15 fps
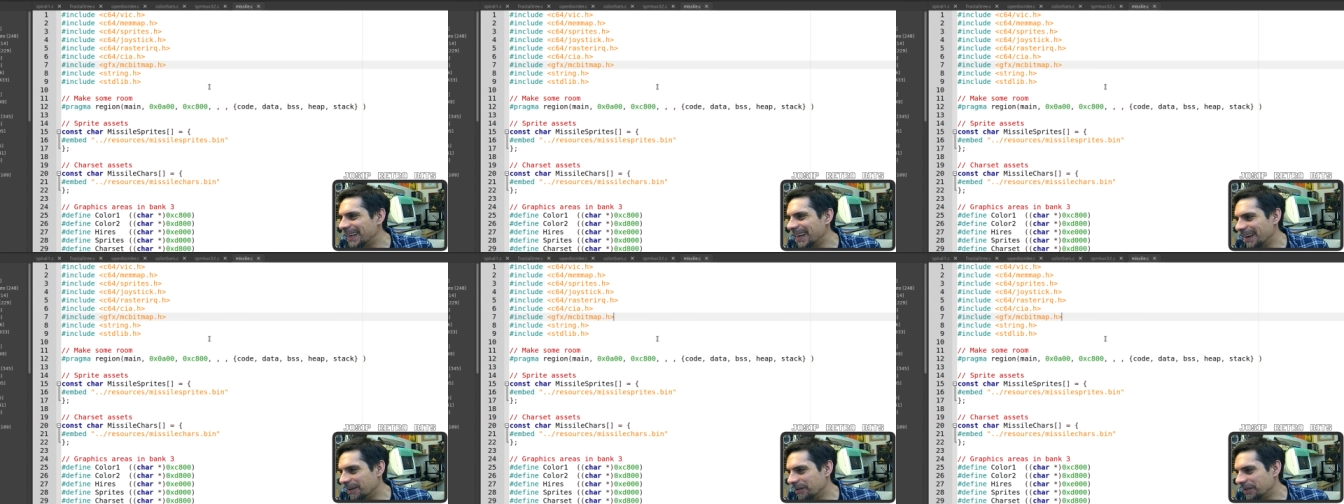
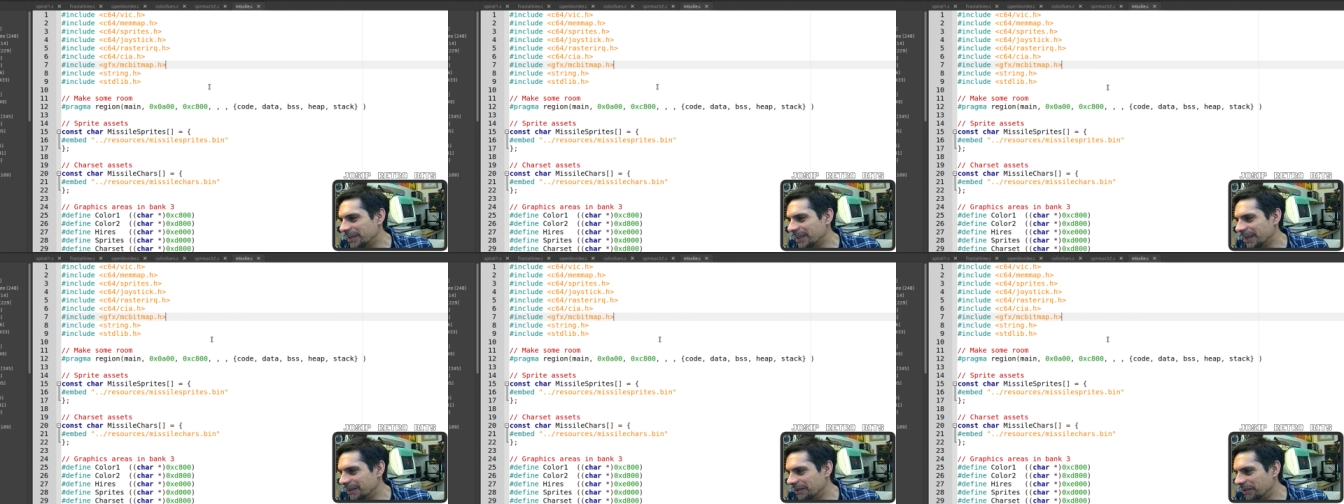yeah, we
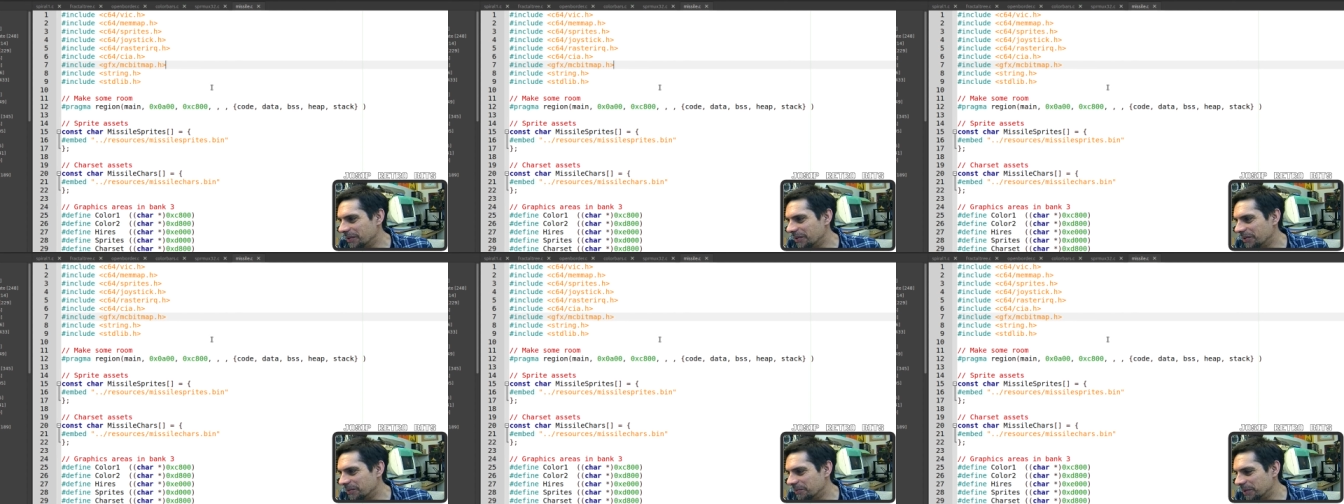have
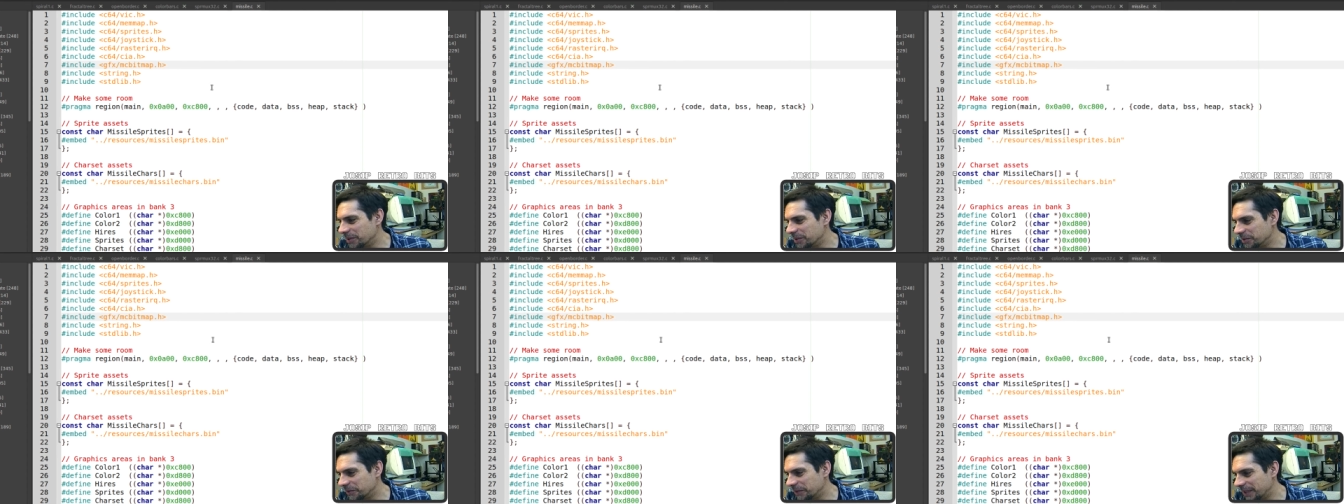a
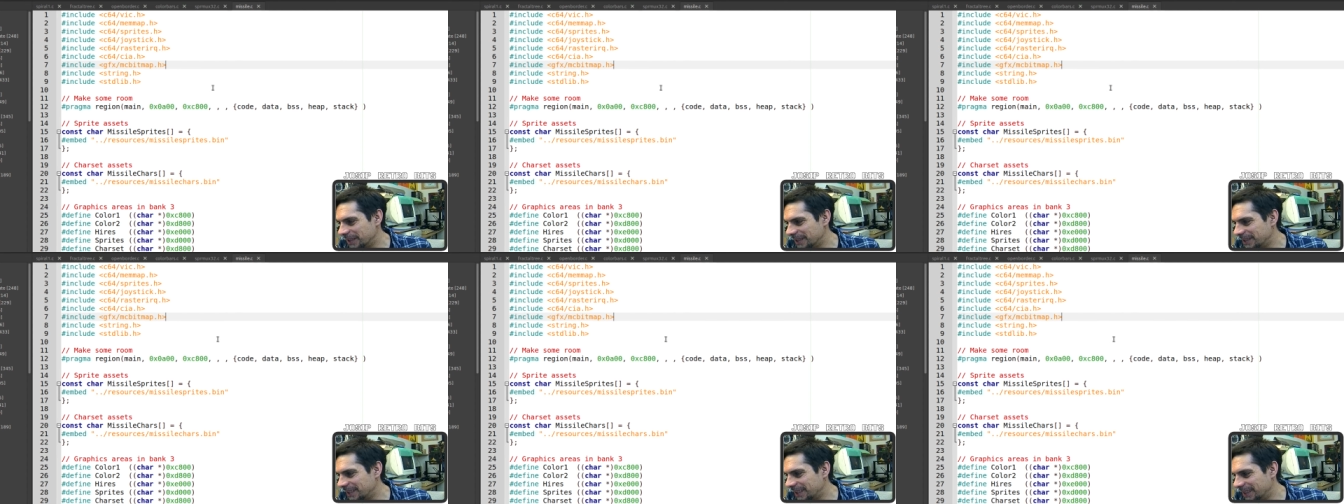bunch of
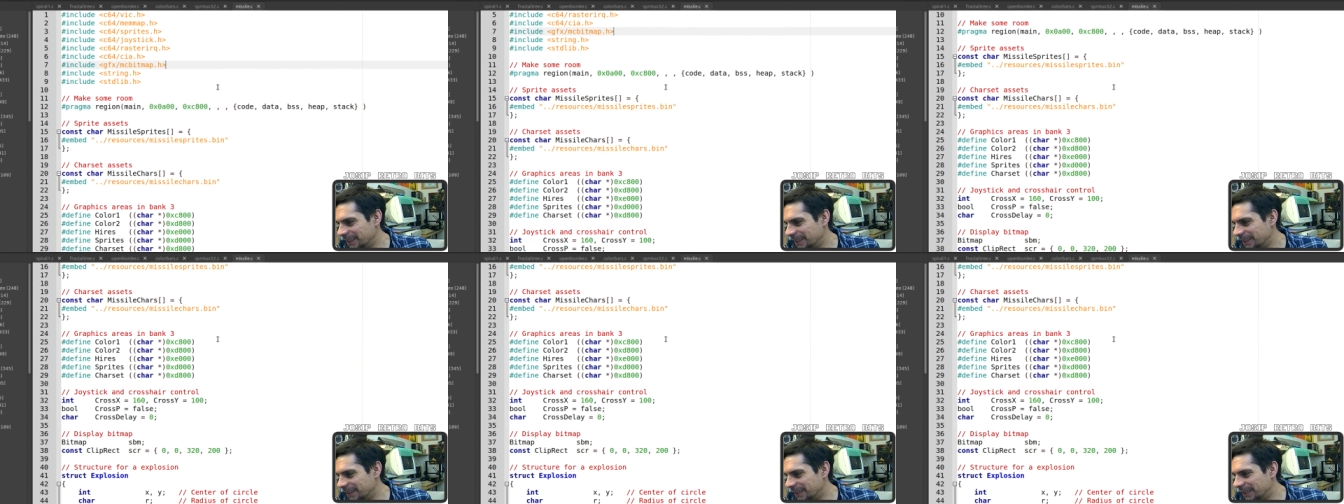things
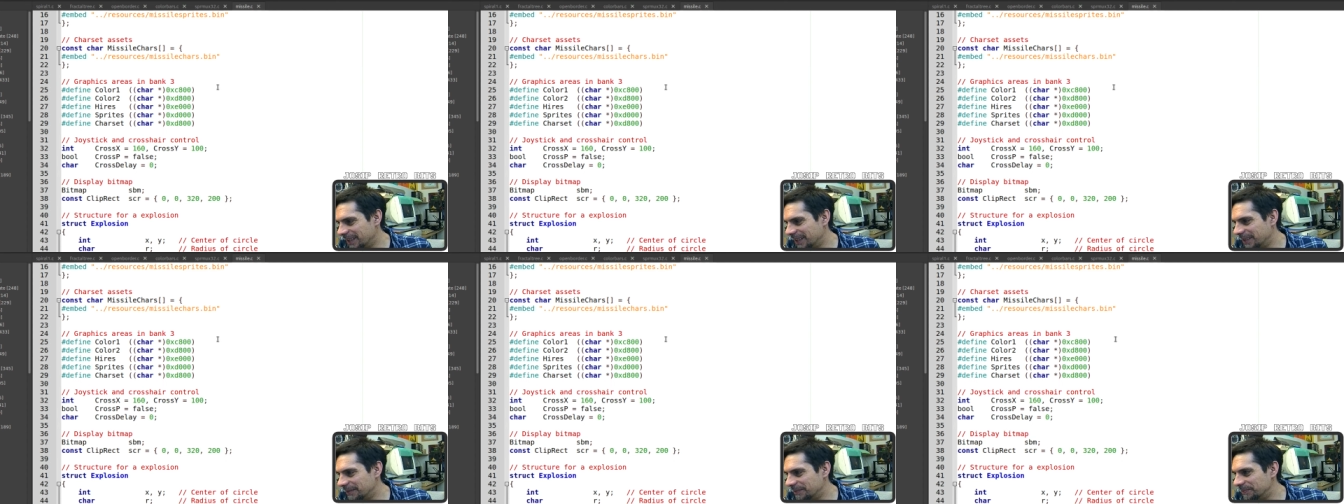here.
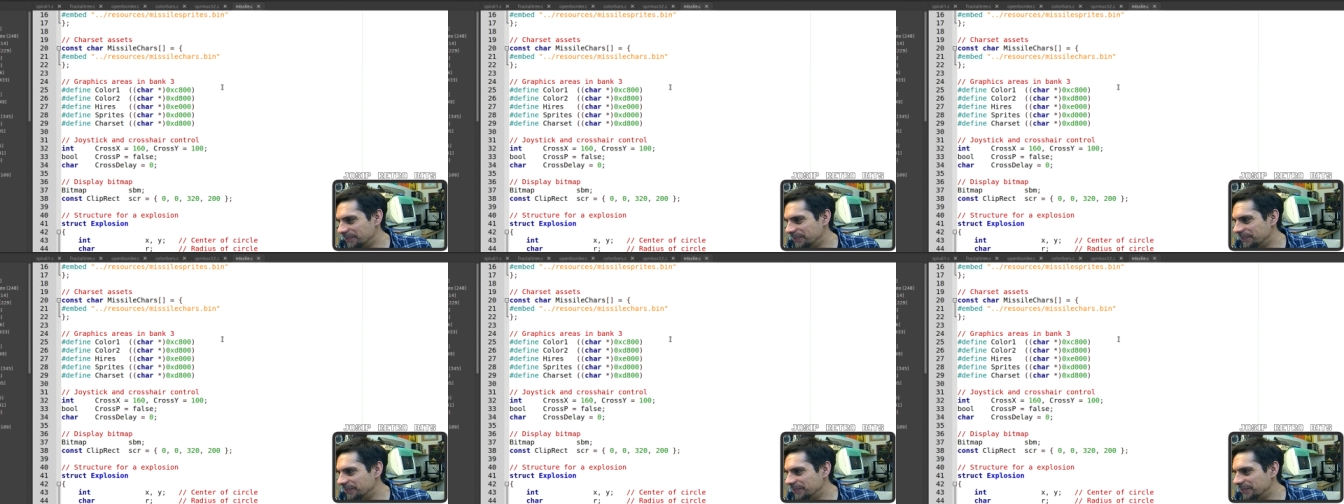
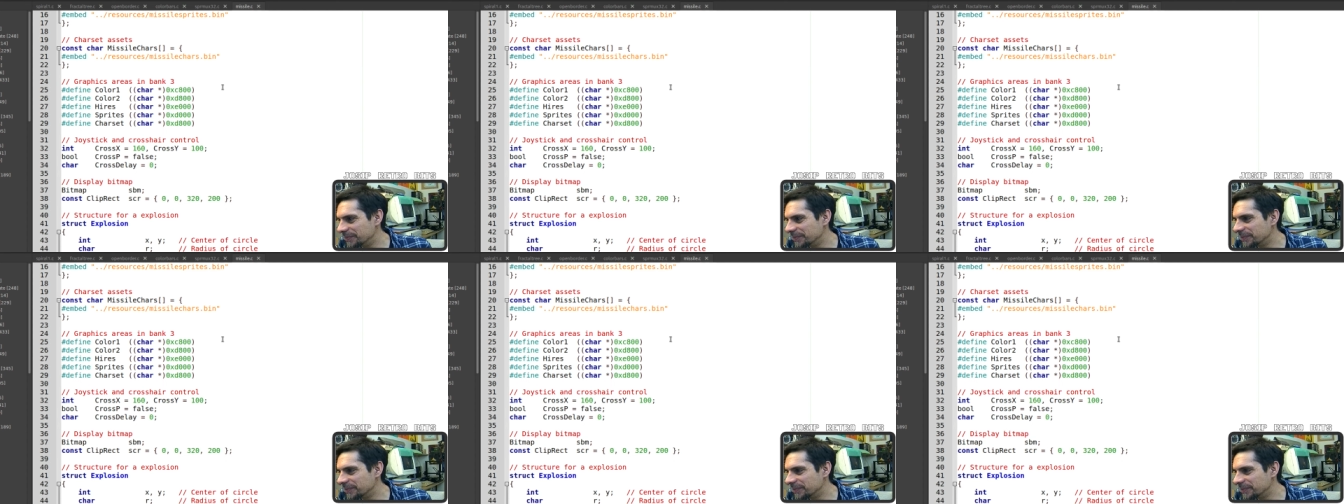Um,